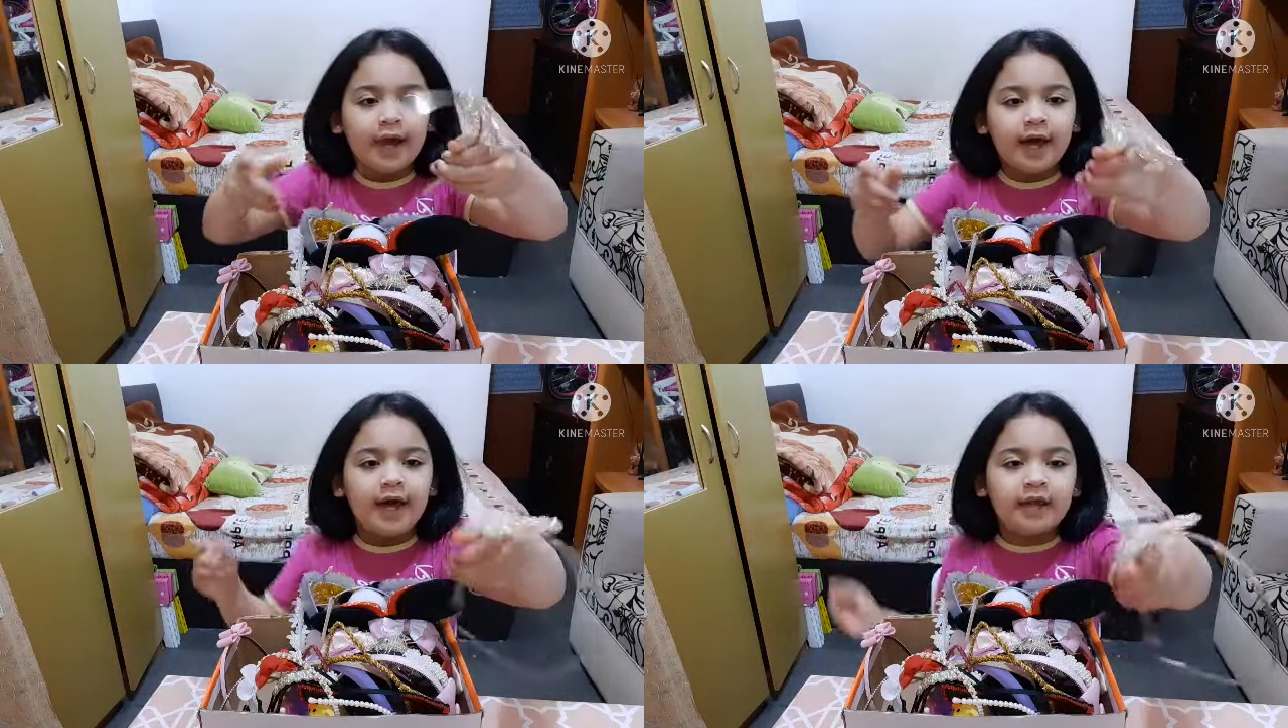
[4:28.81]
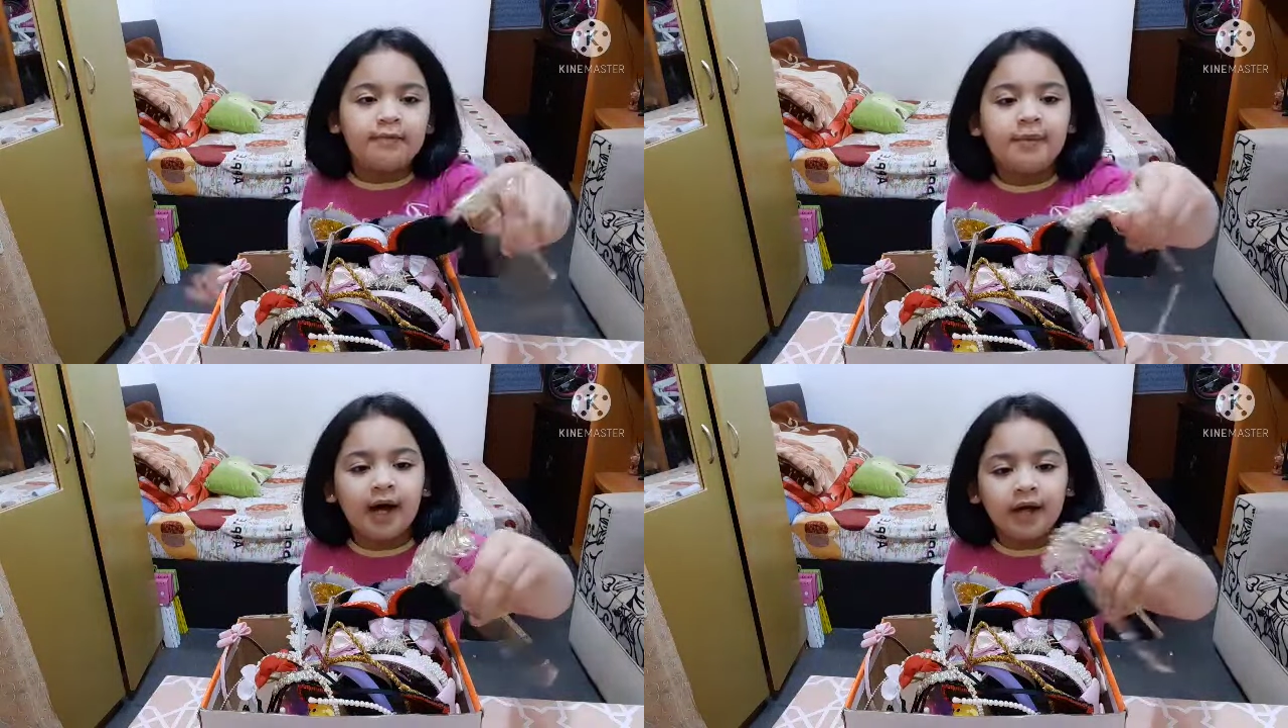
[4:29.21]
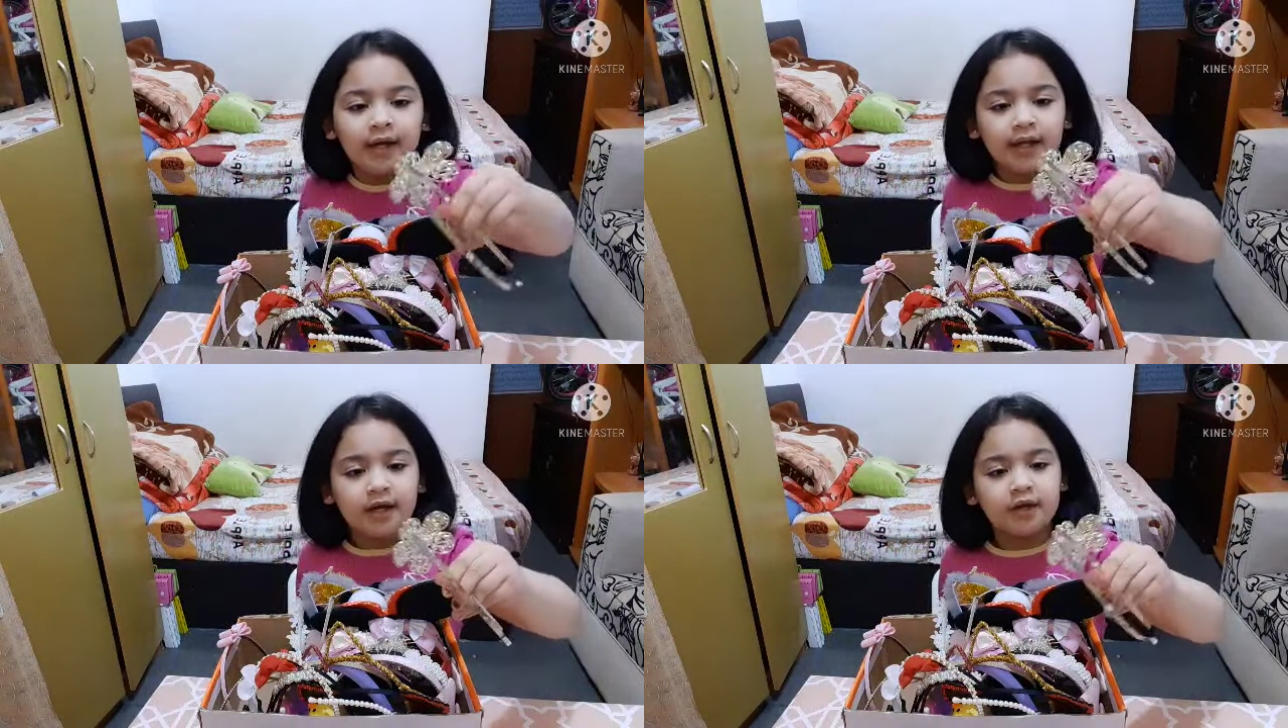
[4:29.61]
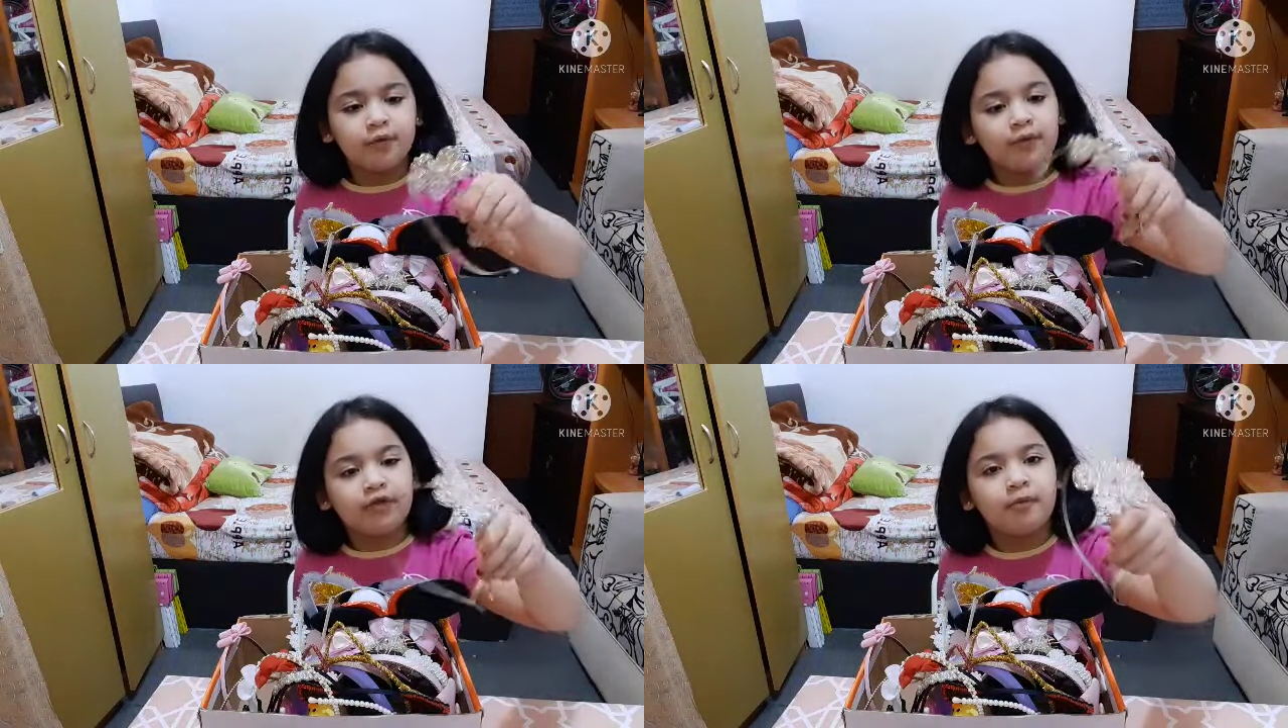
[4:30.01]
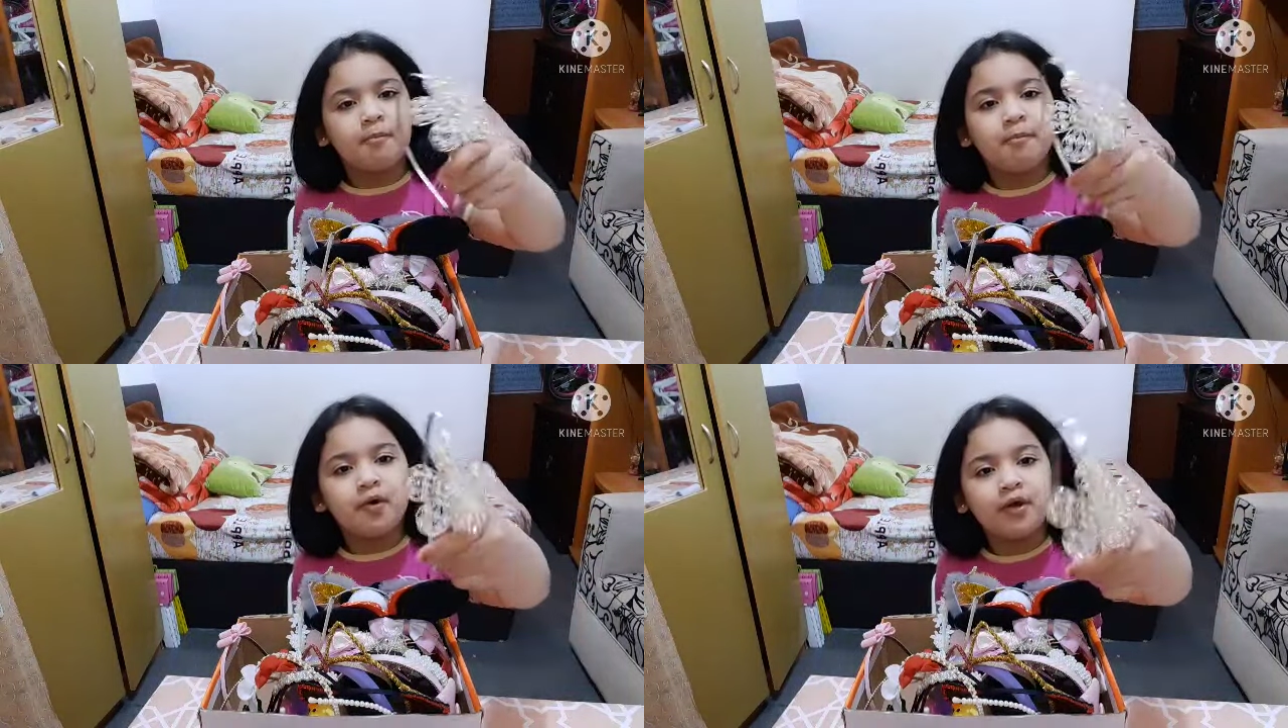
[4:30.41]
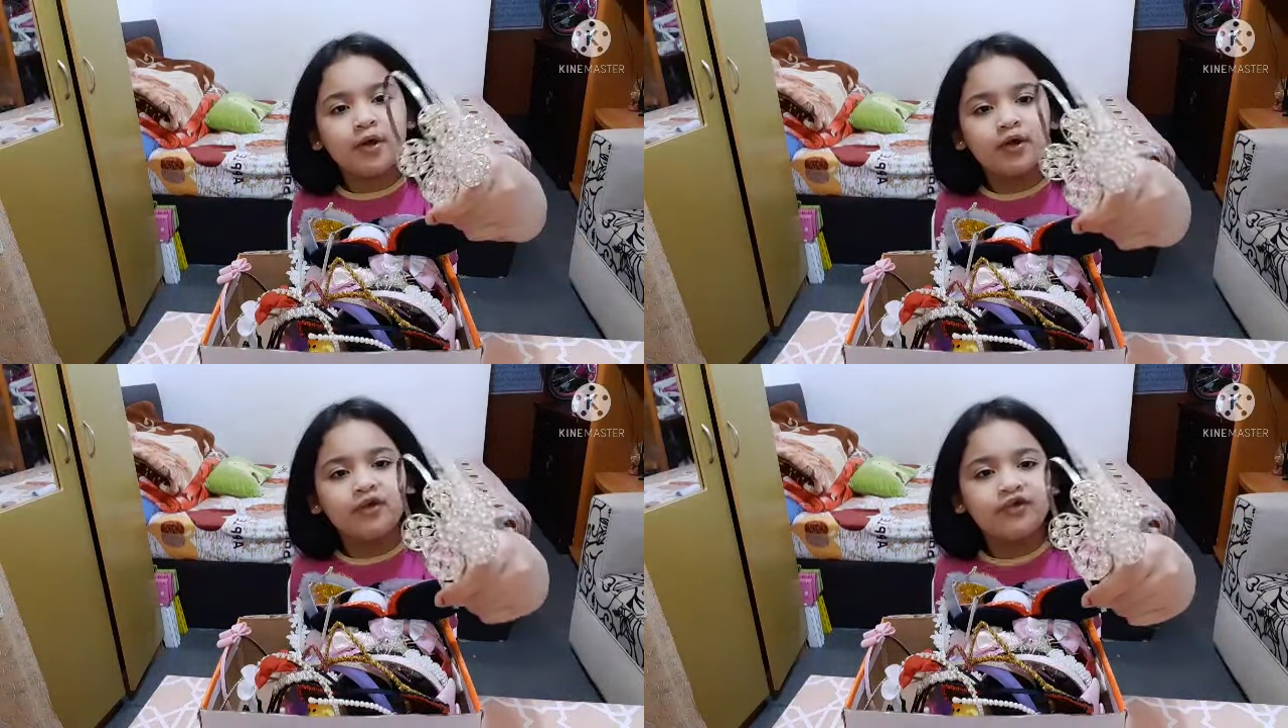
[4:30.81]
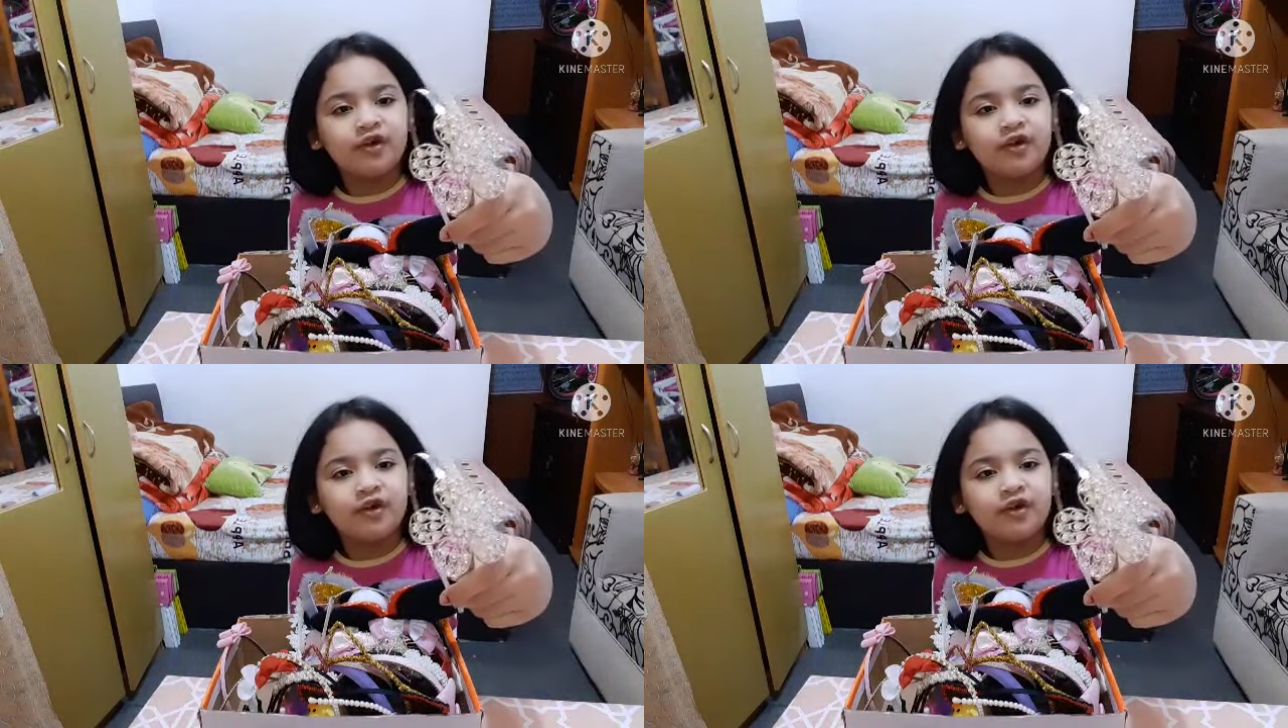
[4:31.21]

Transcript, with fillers: headband and with a big